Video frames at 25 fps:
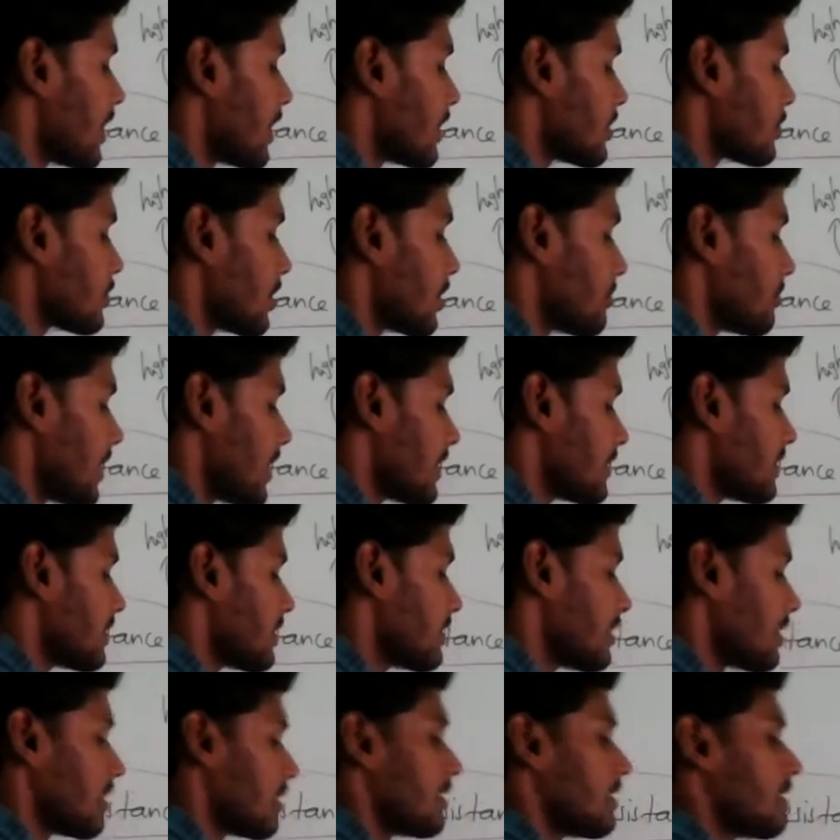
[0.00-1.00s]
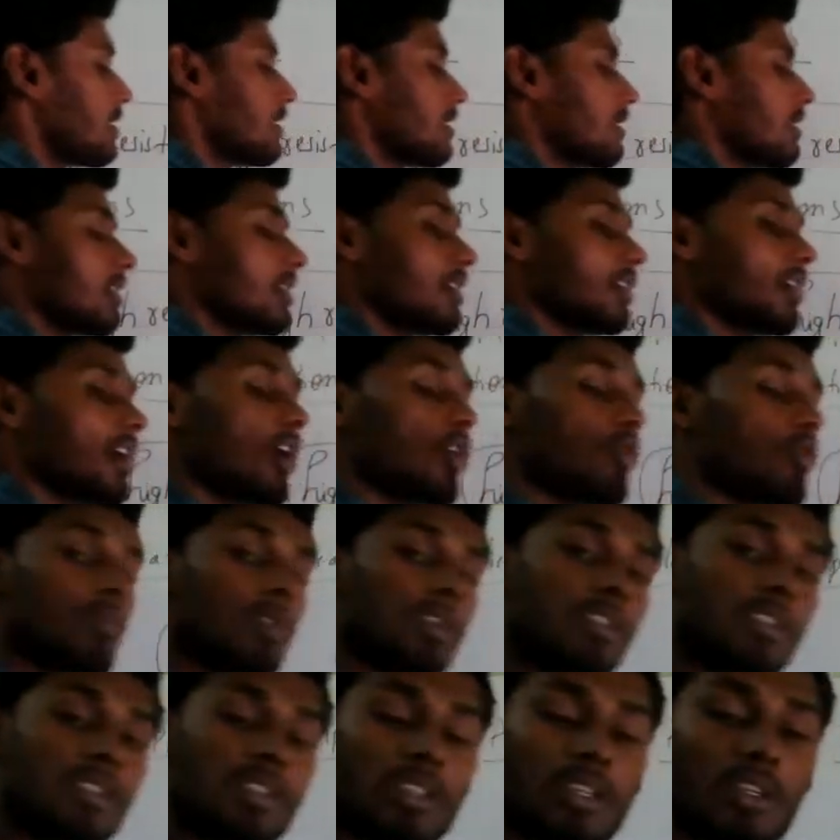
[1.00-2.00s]
So imagine that how
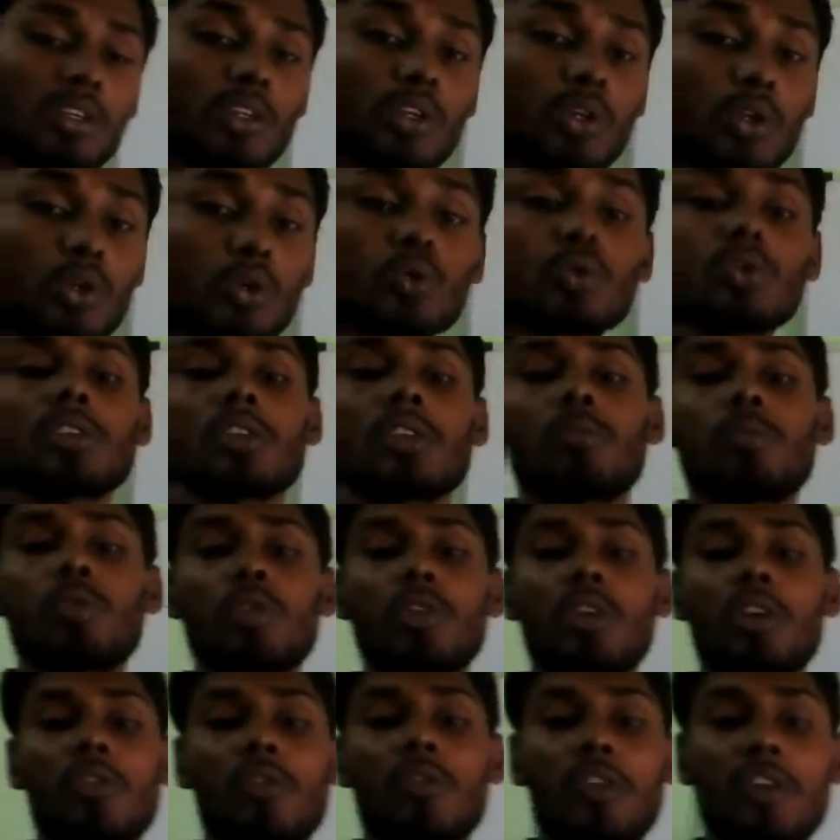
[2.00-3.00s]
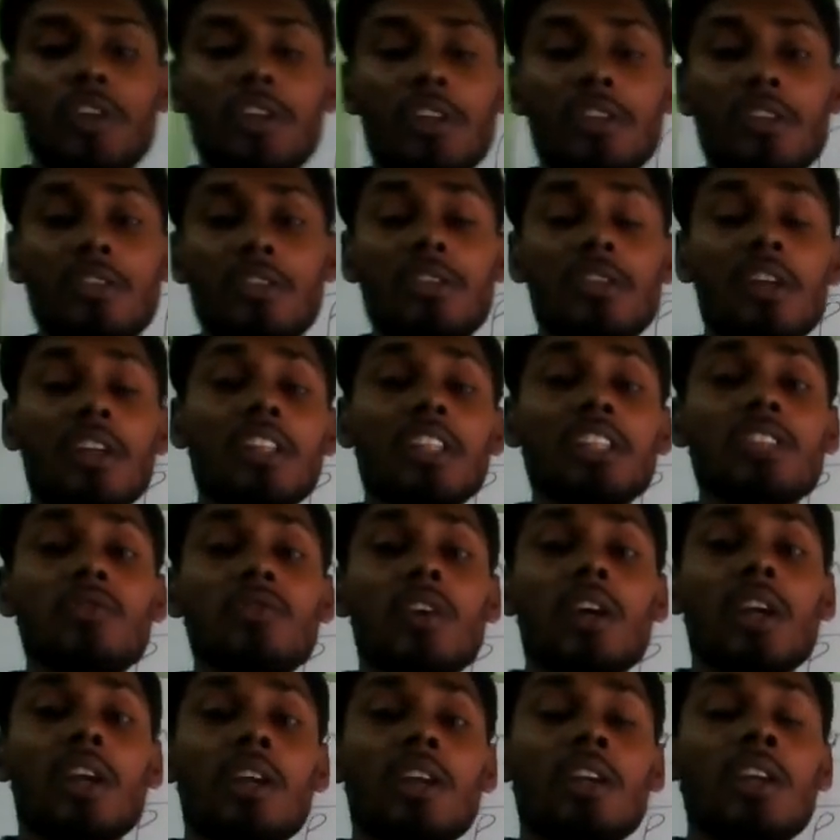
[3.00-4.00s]
much huge amount of heat energy. That is
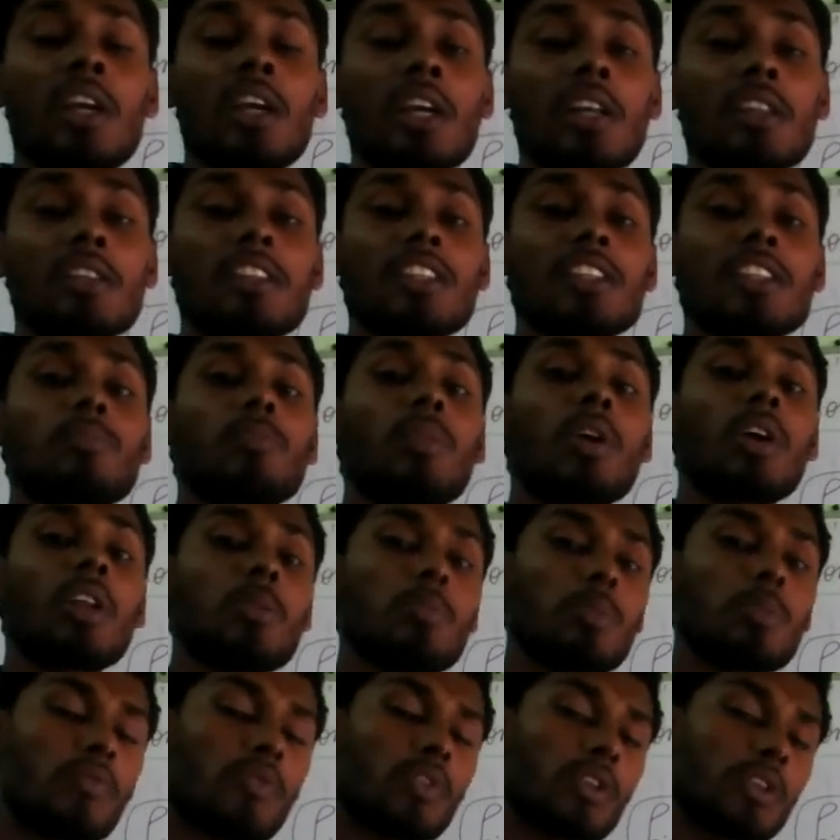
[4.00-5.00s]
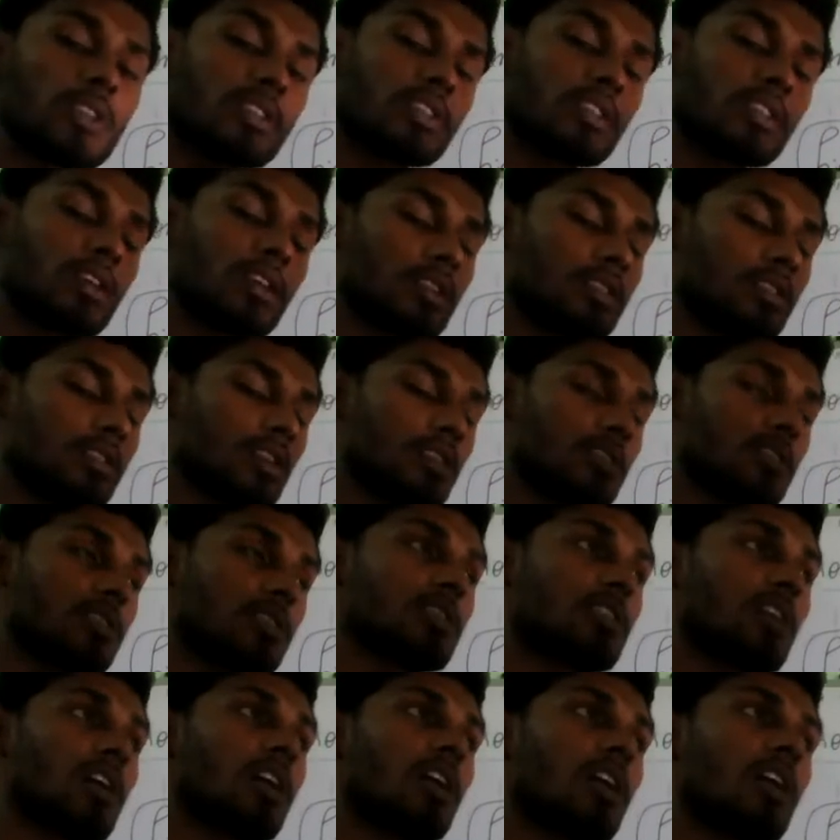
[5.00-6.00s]
why this bulb, if you touch
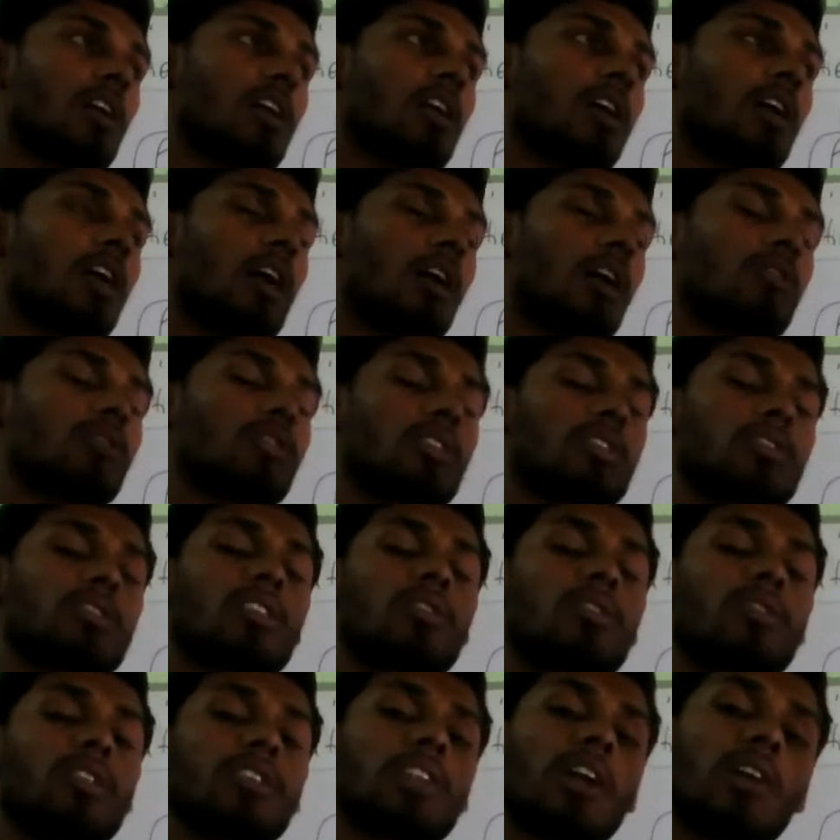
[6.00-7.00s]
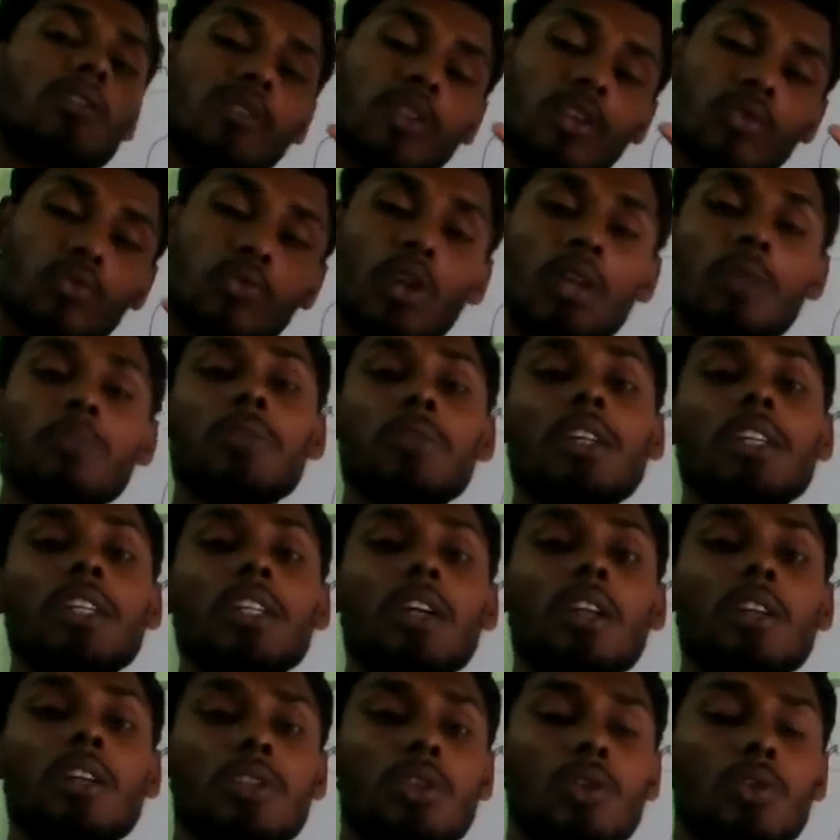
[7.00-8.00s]
it outer surface after 1 minute
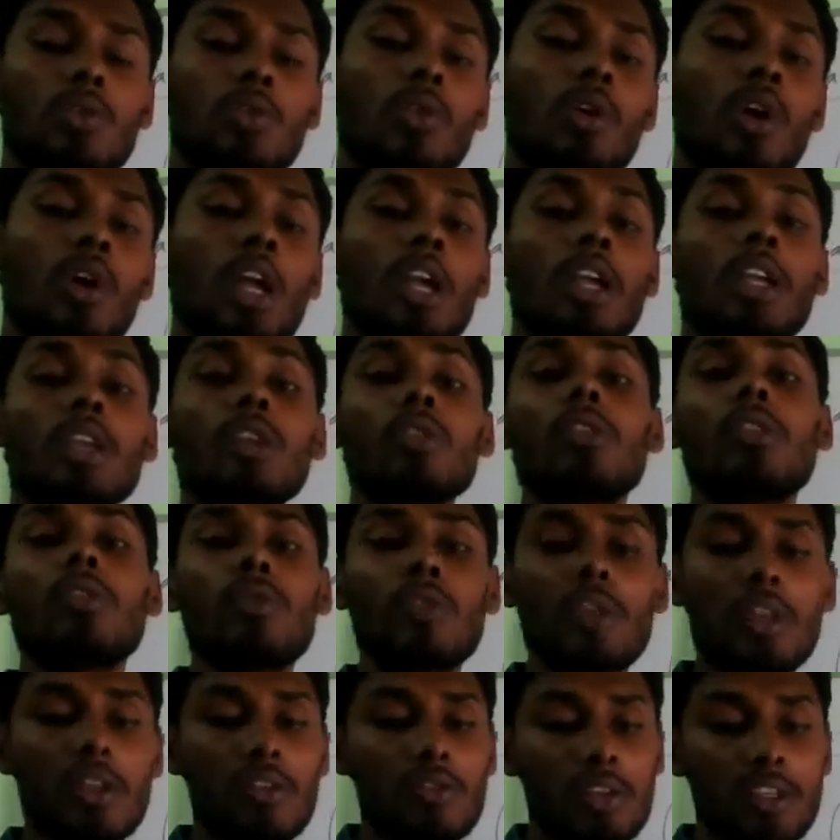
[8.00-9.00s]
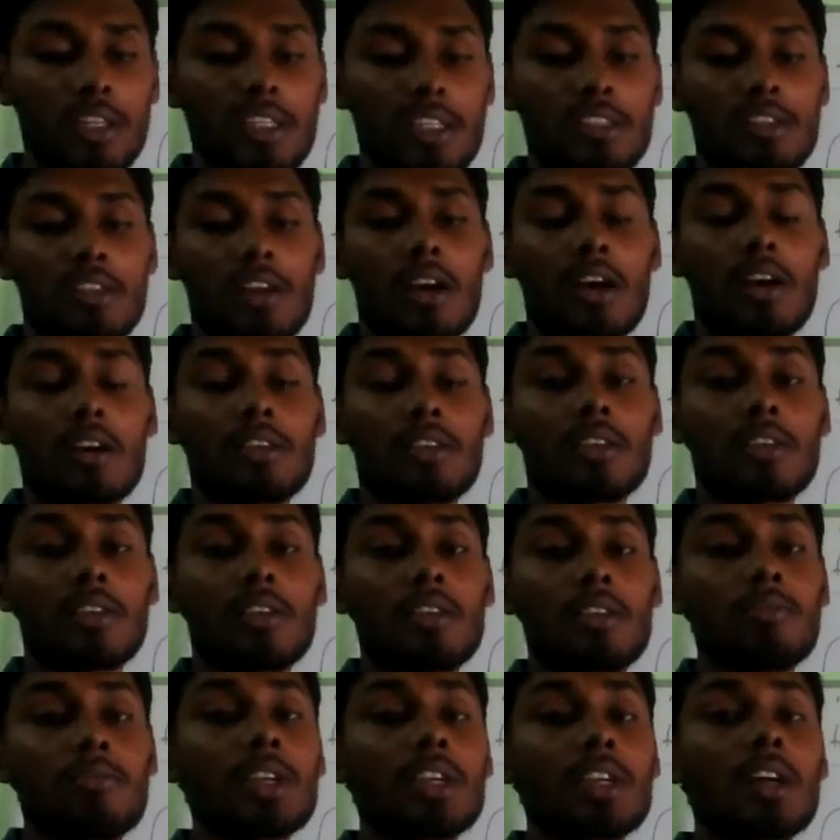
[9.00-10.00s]
also, you will feel it is hot,
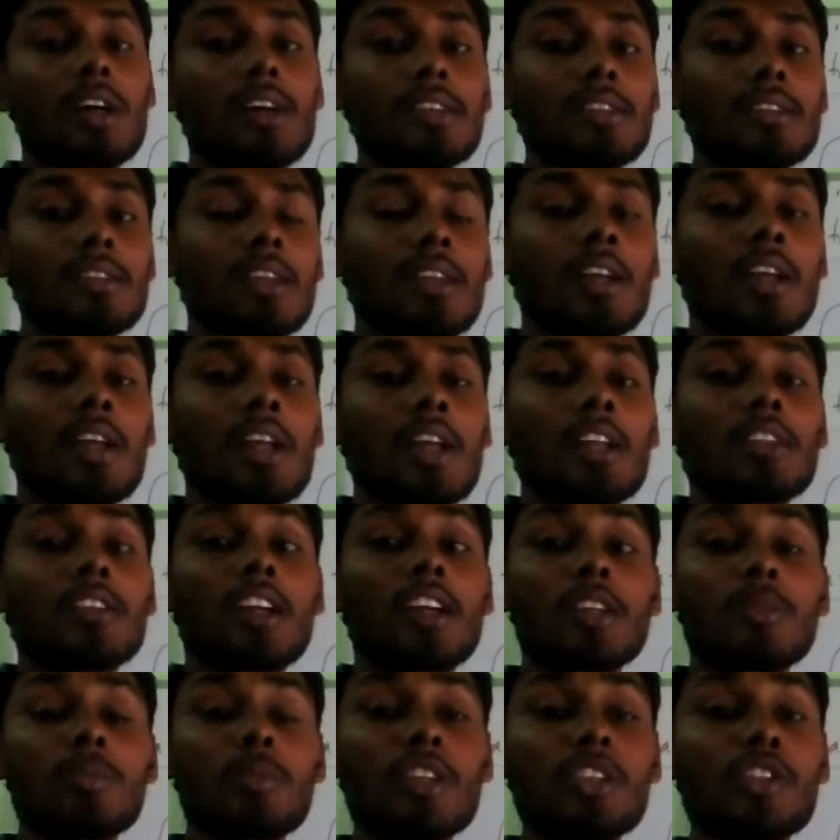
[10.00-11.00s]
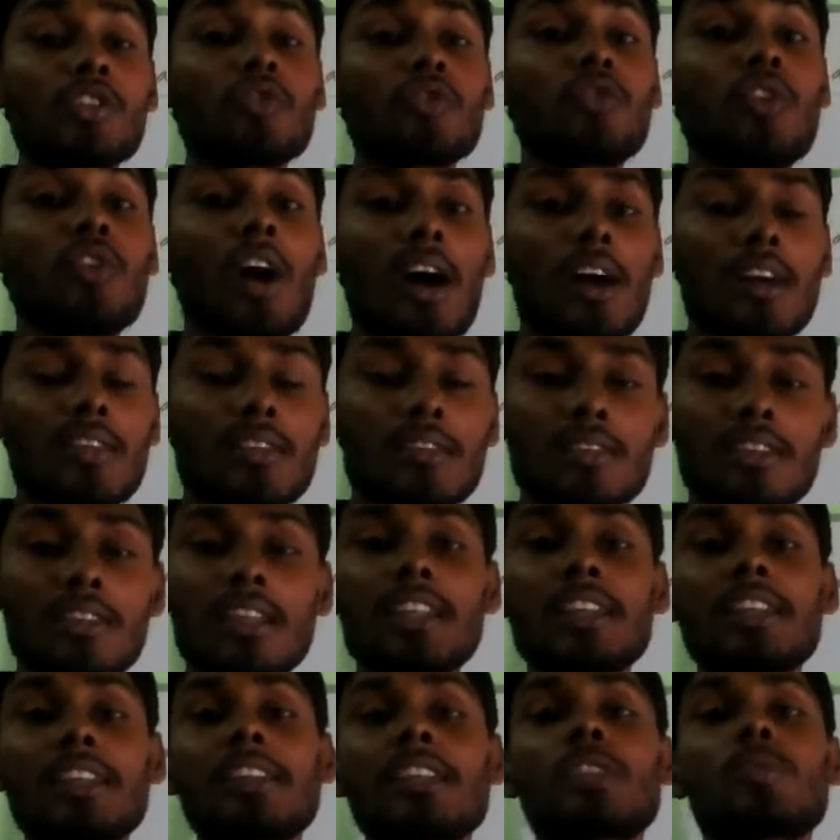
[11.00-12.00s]
because that much
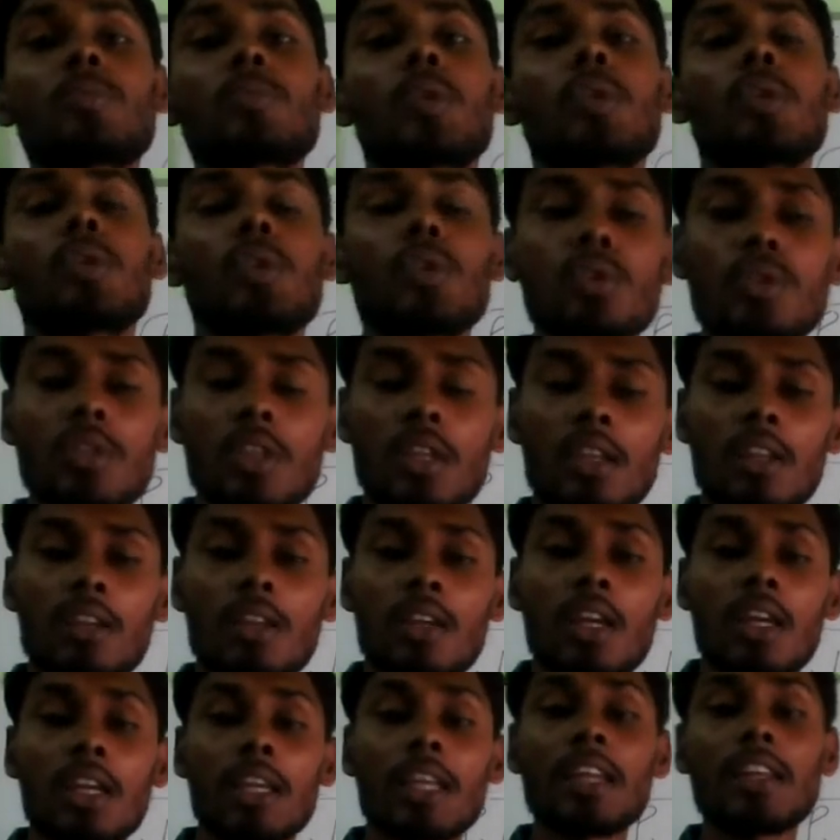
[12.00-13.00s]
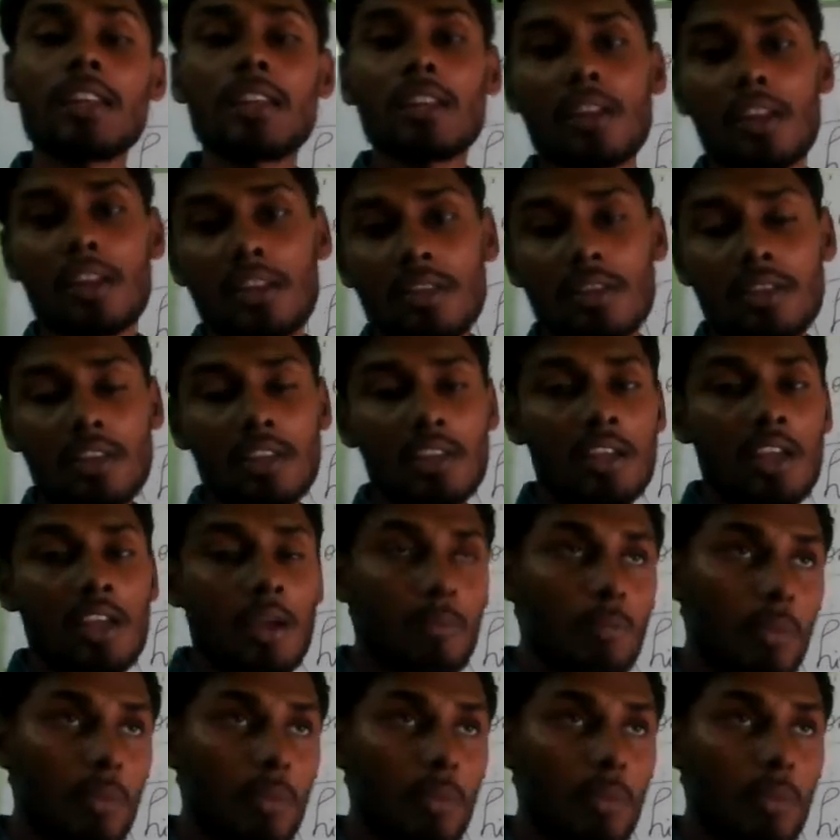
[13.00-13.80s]
fastly it is producing heat energy.